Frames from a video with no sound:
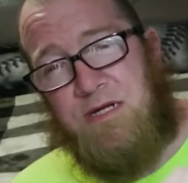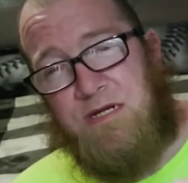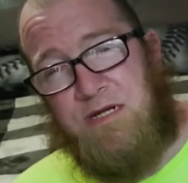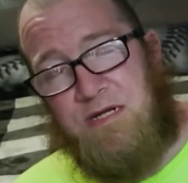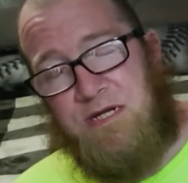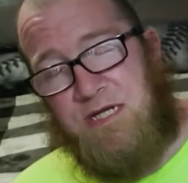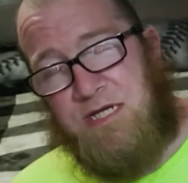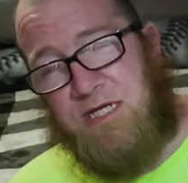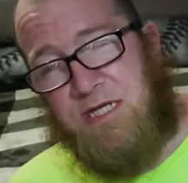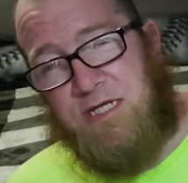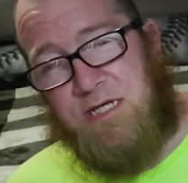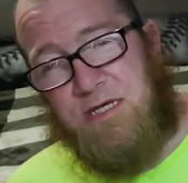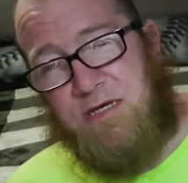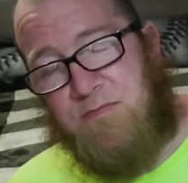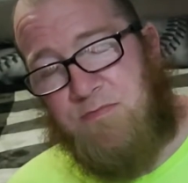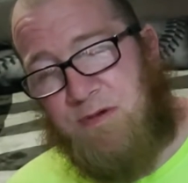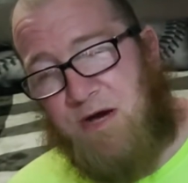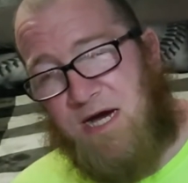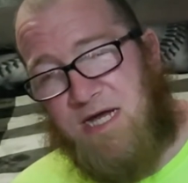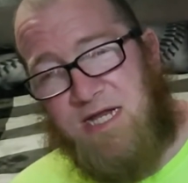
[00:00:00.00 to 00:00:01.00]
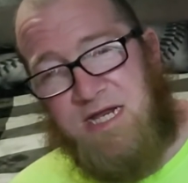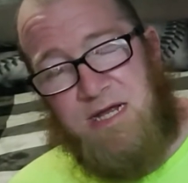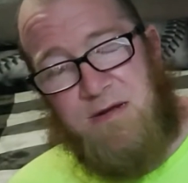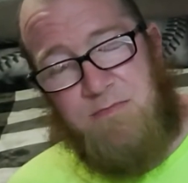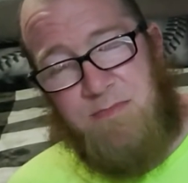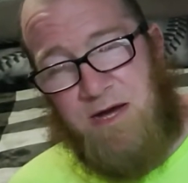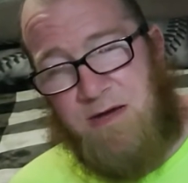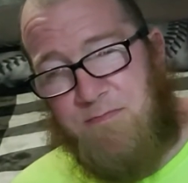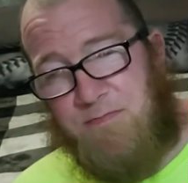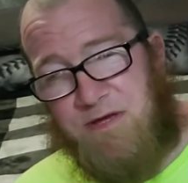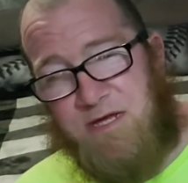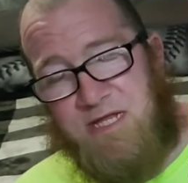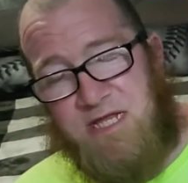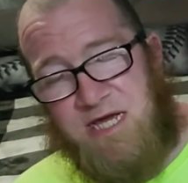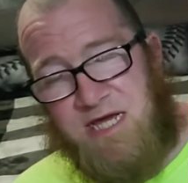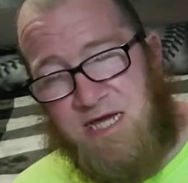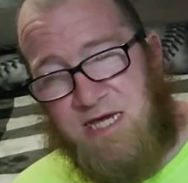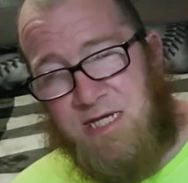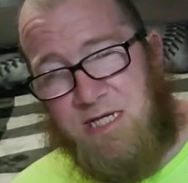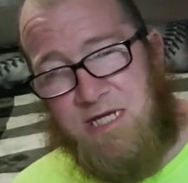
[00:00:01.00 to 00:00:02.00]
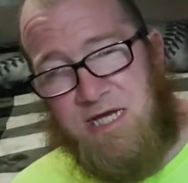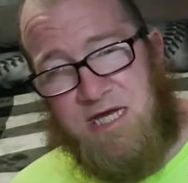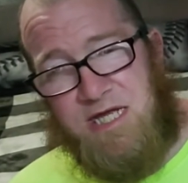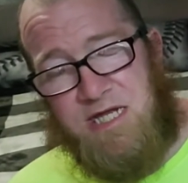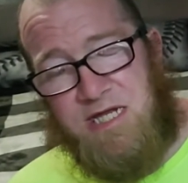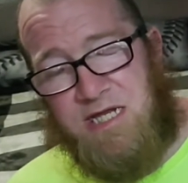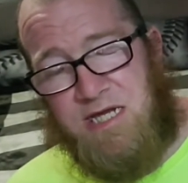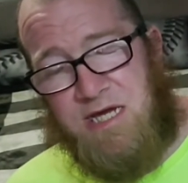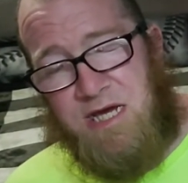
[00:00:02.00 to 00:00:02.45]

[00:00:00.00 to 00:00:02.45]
Listen to your body. There might be days that